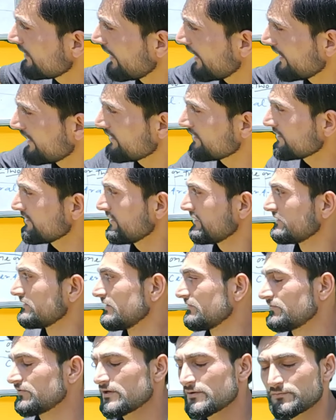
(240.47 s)
And
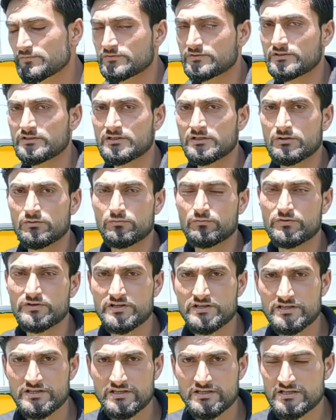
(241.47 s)
the fifth,
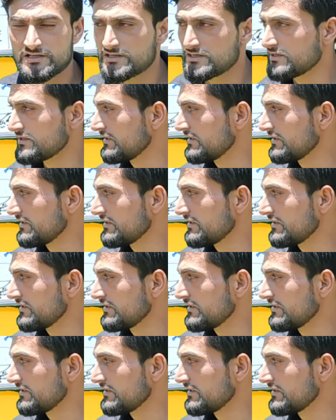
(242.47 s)
we